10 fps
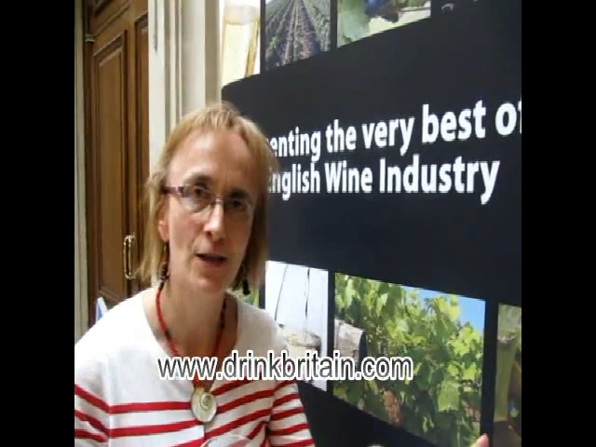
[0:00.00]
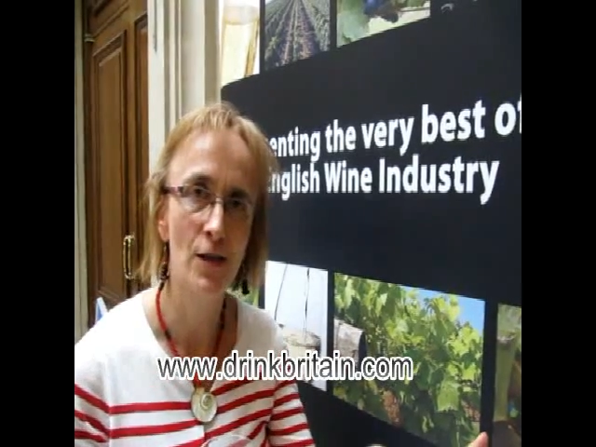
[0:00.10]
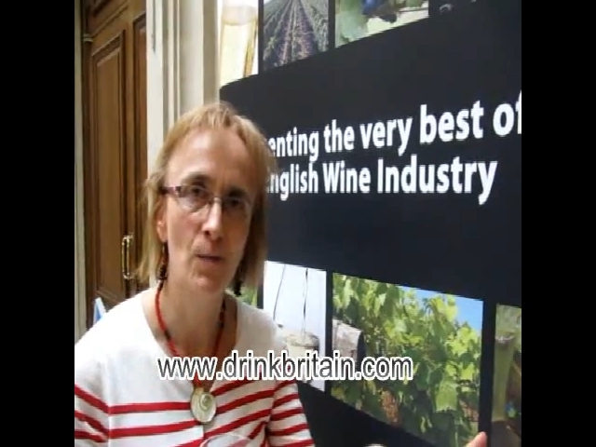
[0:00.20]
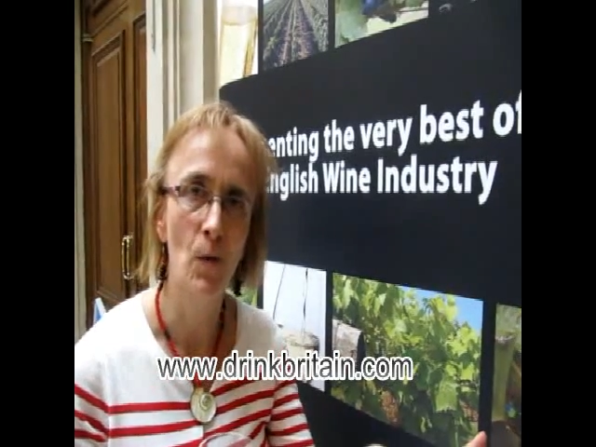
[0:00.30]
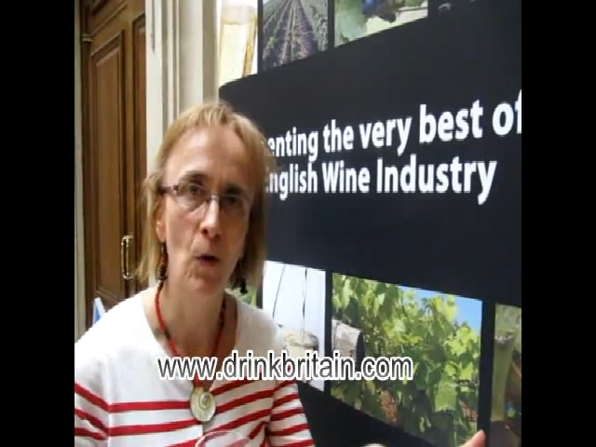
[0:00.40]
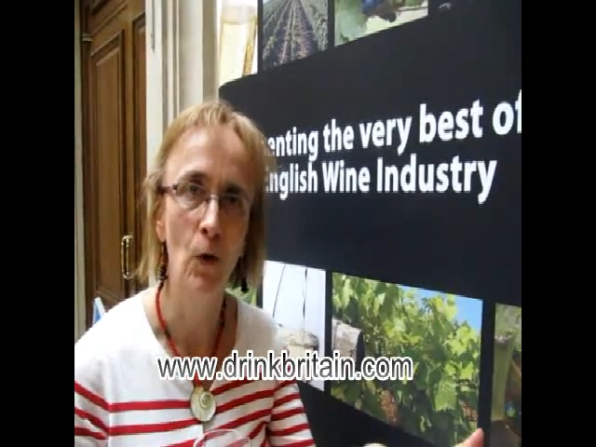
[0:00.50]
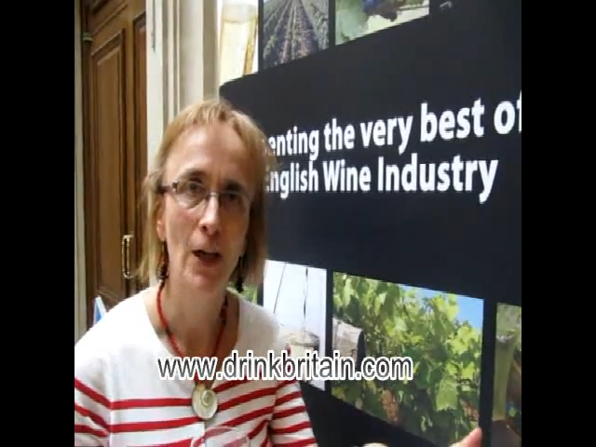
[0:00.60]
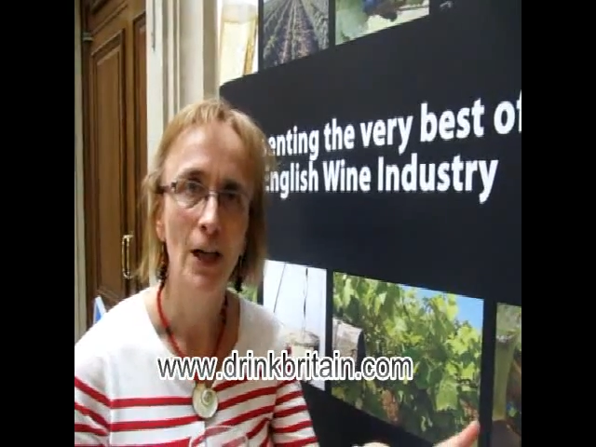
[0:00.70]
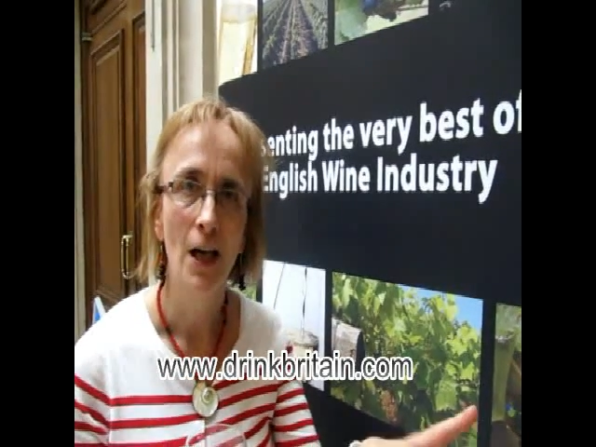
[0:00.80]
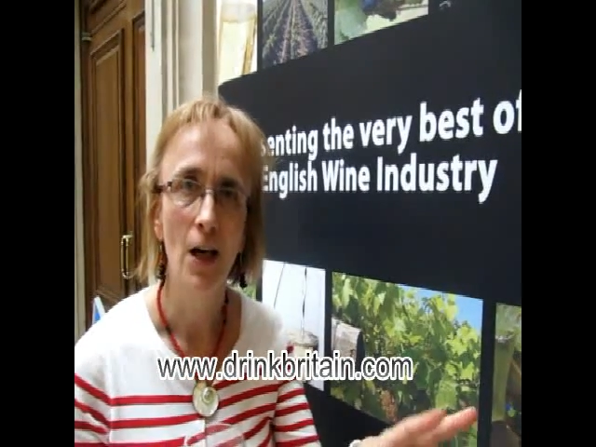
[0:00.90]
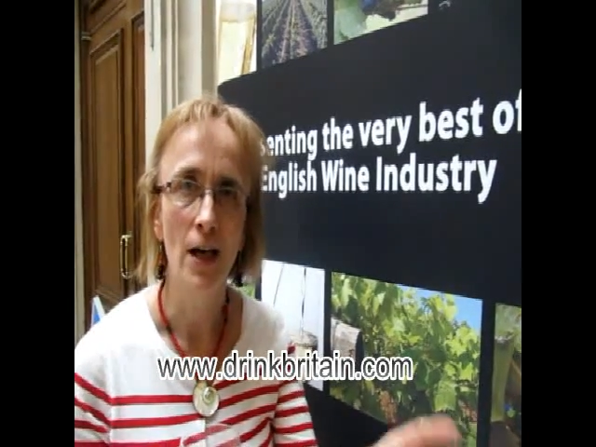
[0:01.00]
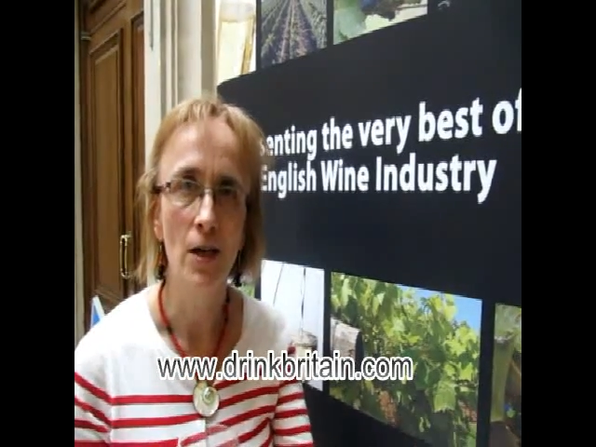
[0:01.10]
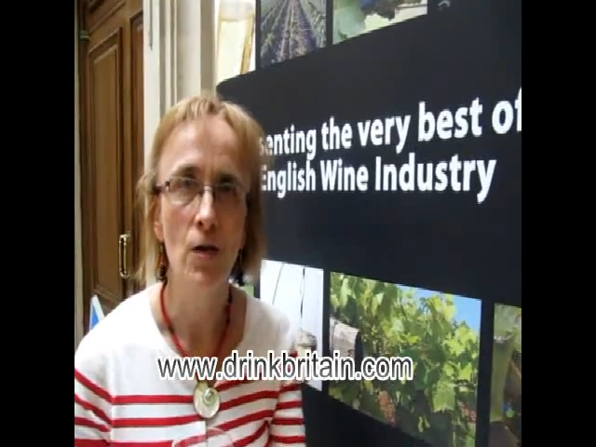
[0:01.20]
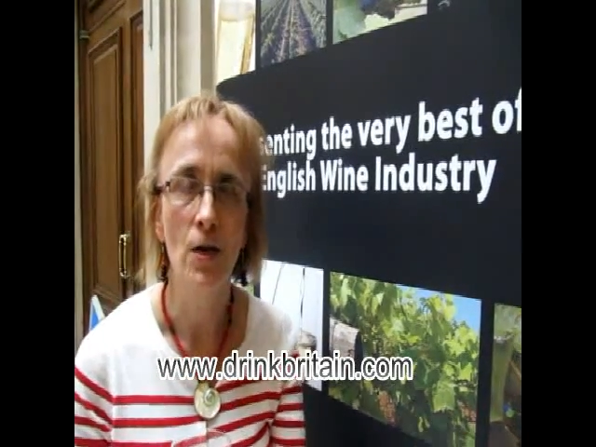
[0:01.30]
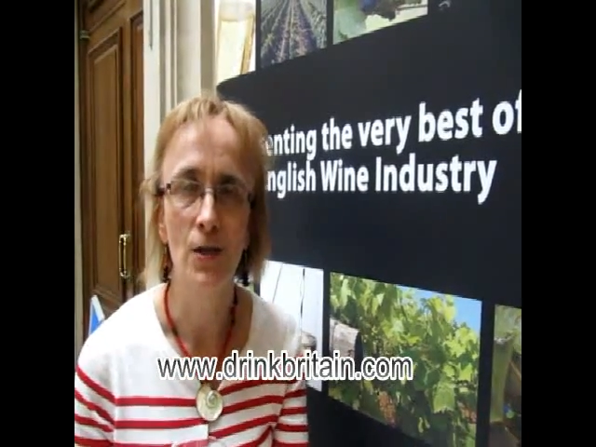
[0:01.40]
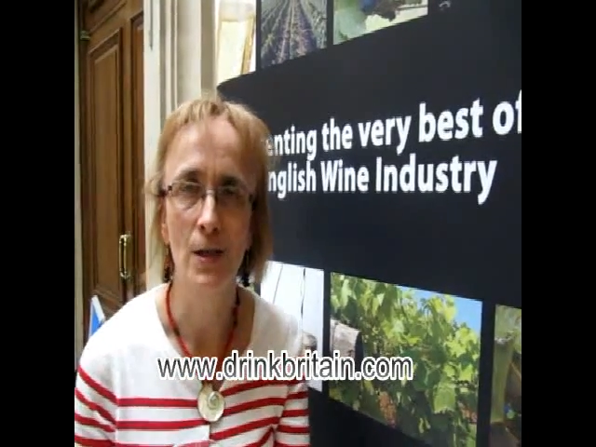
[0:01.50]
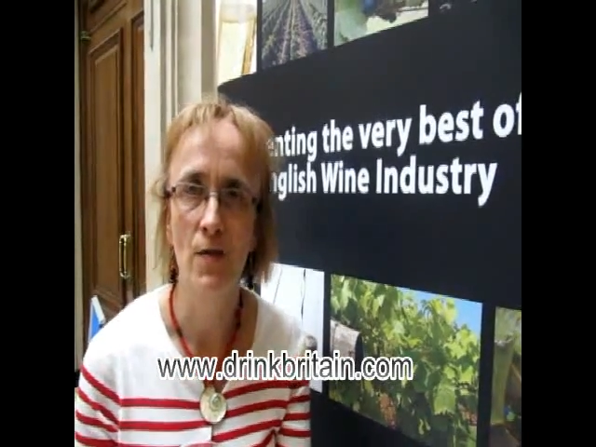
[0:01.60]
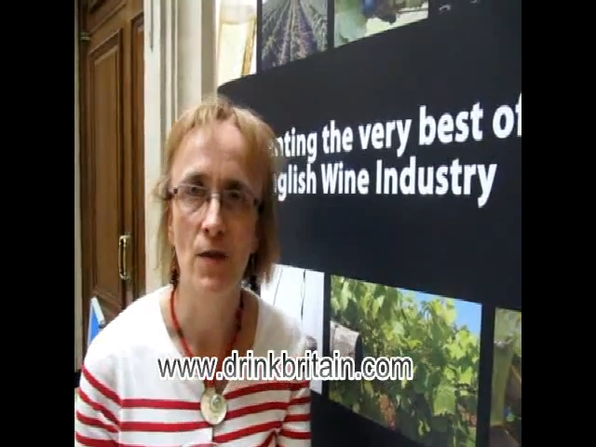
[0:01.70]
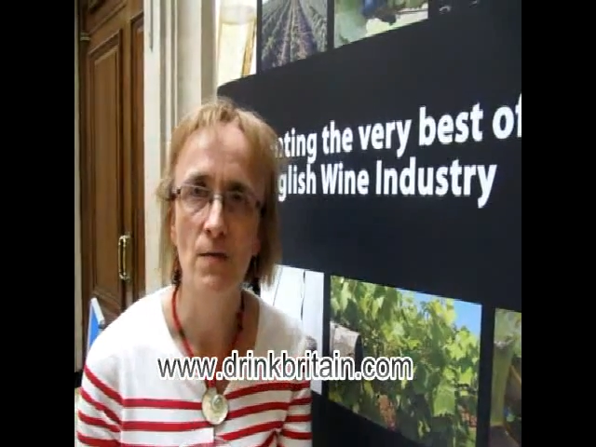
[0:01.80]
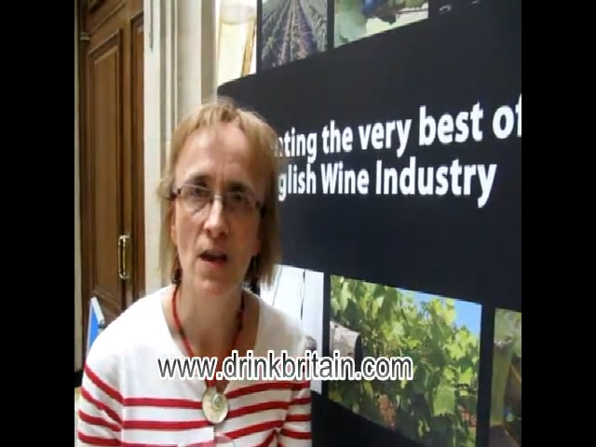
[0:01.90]
are small. Like, you know, some
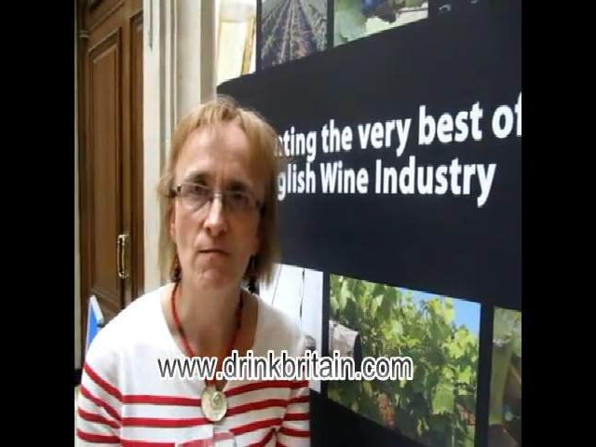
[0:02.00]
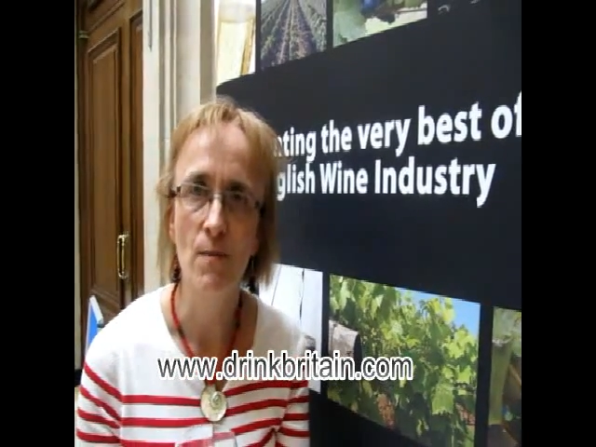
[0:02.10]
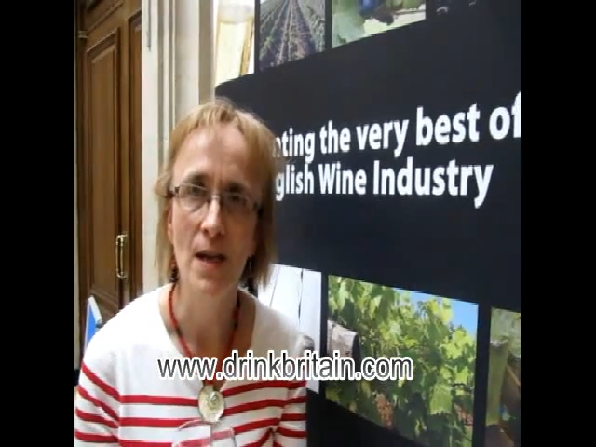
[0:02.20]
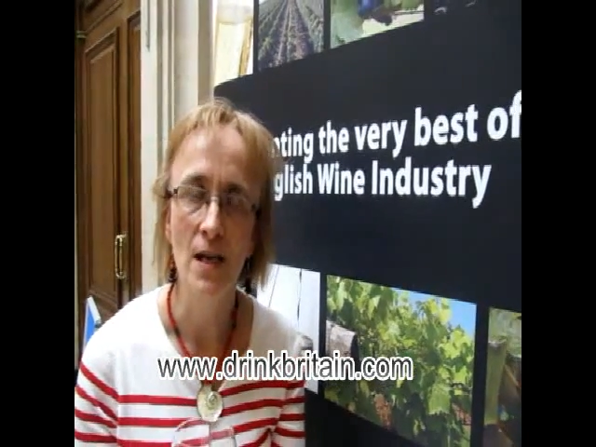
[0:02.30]
of them they've